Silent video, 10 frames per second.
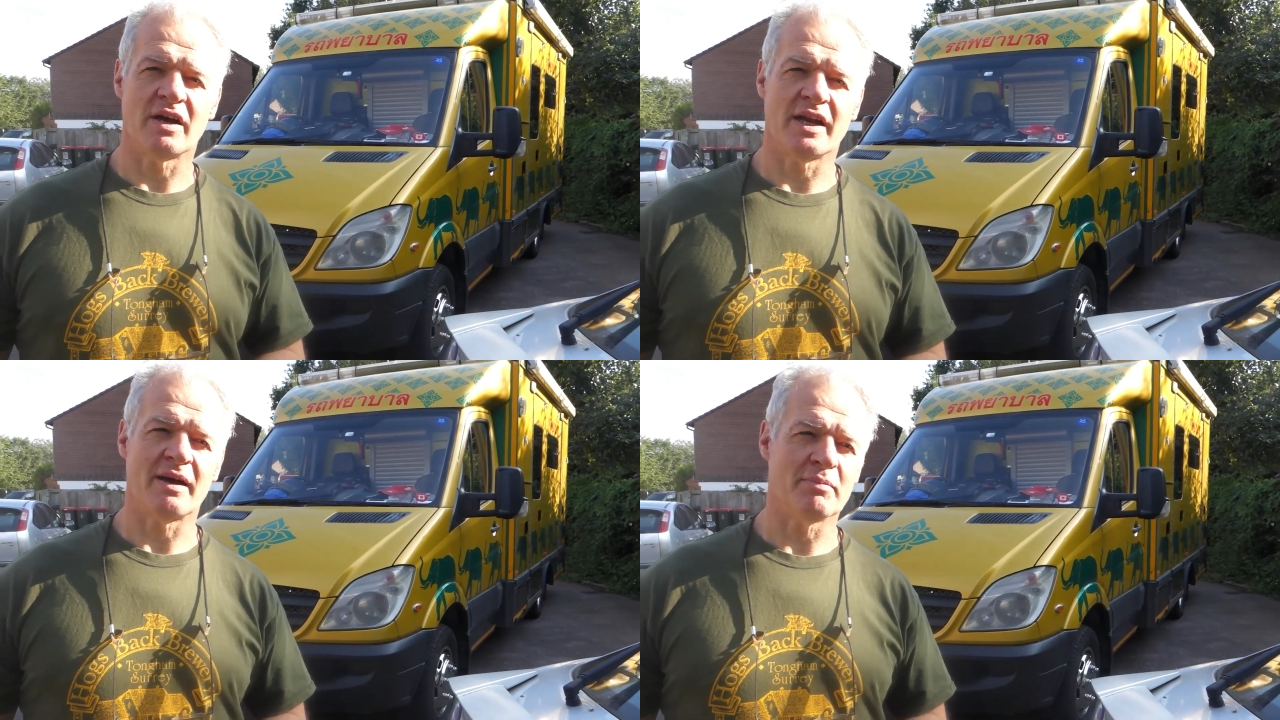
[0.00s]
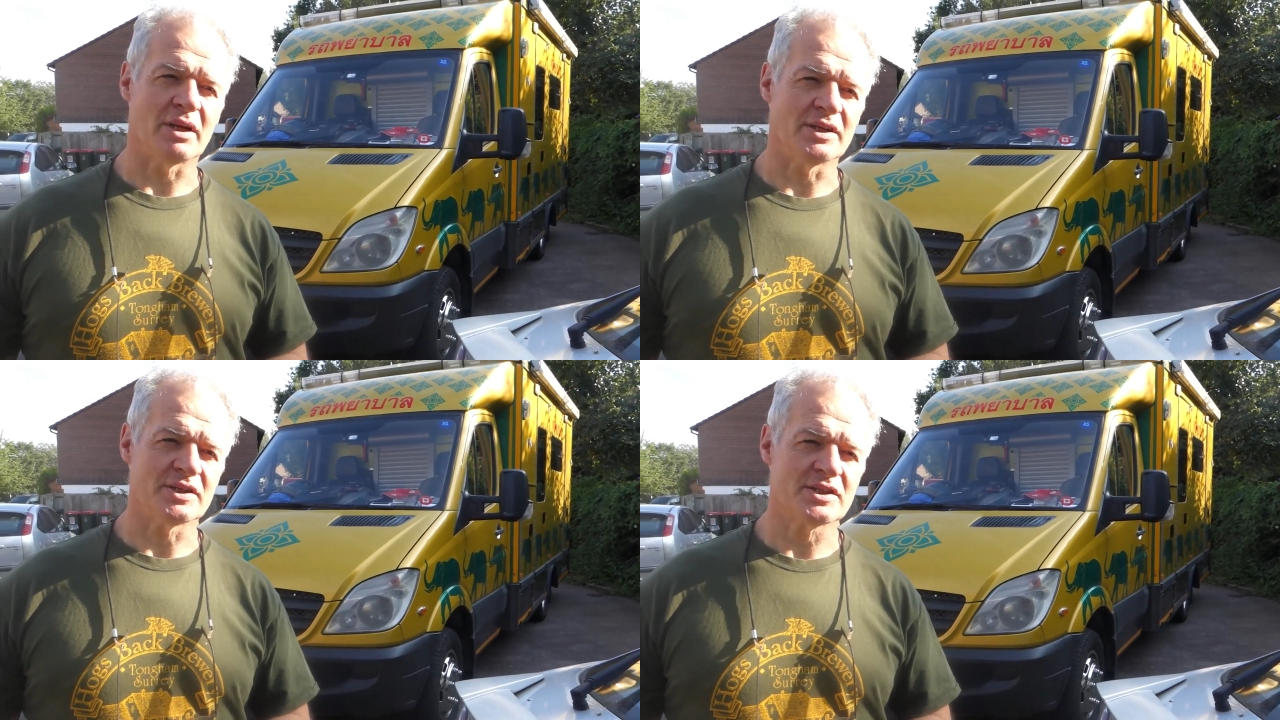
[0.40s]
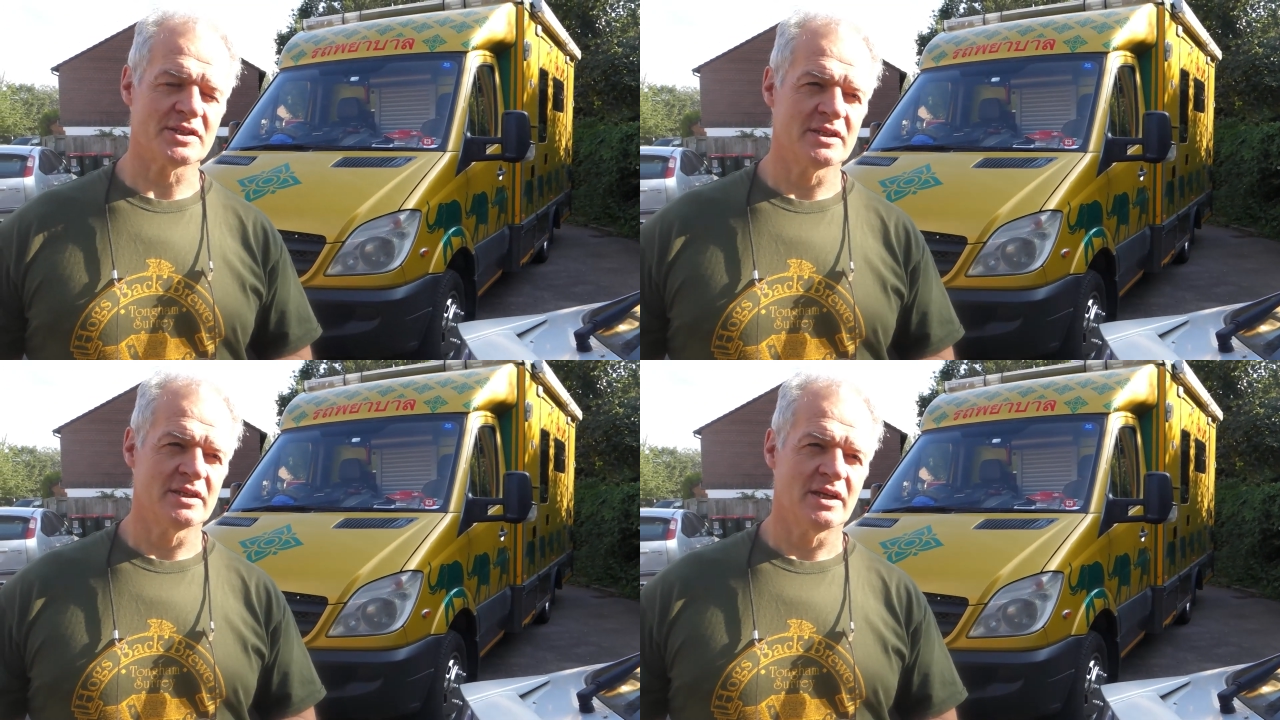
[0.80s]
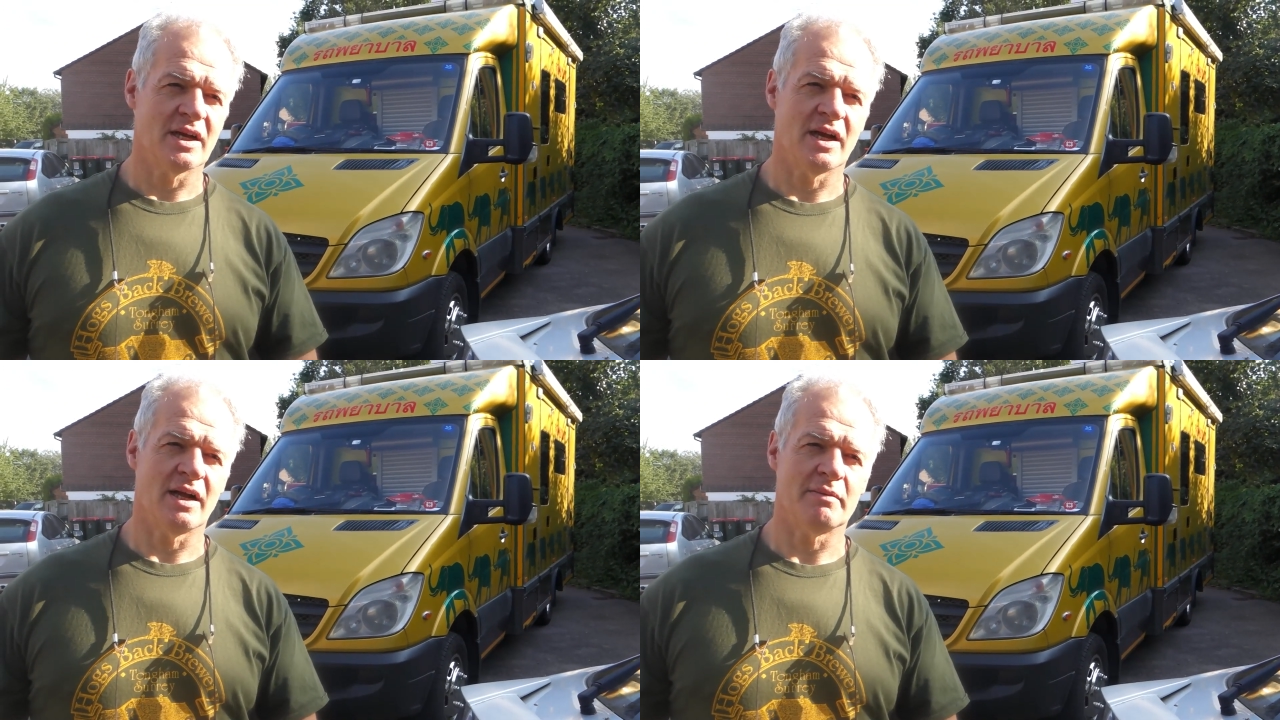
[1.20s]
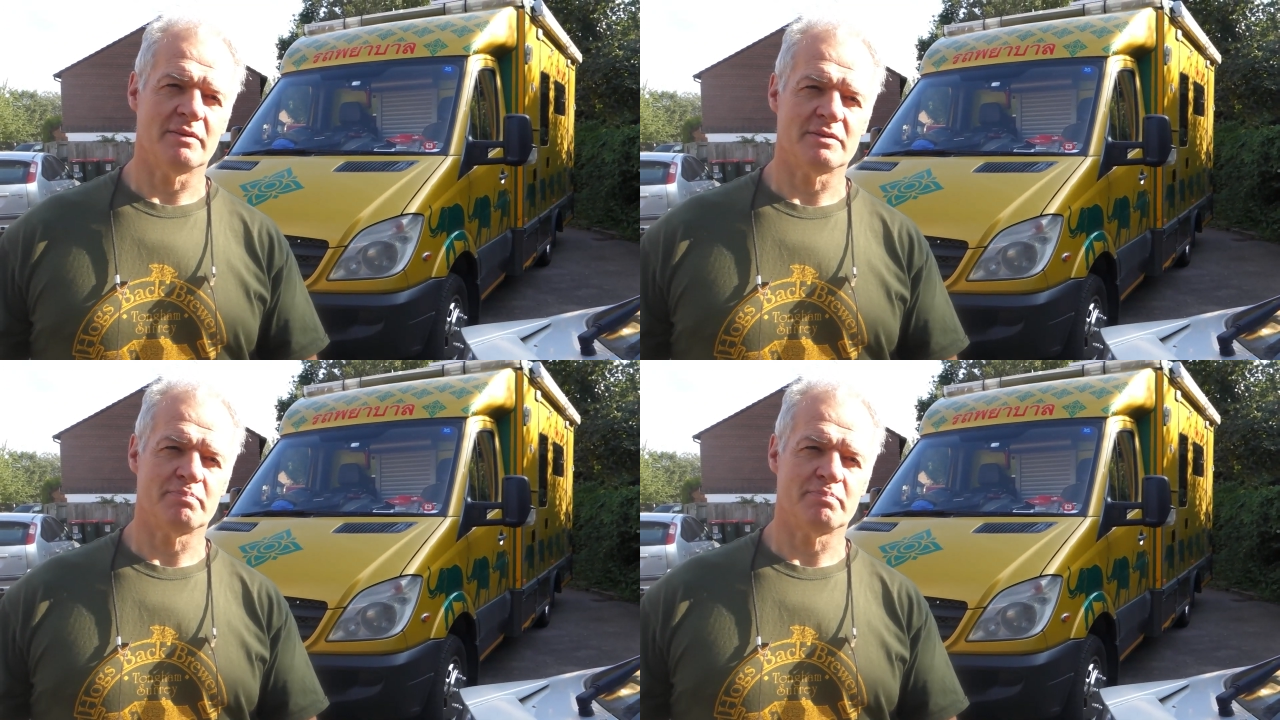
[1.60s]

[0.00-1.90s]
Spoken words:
ambulance. It was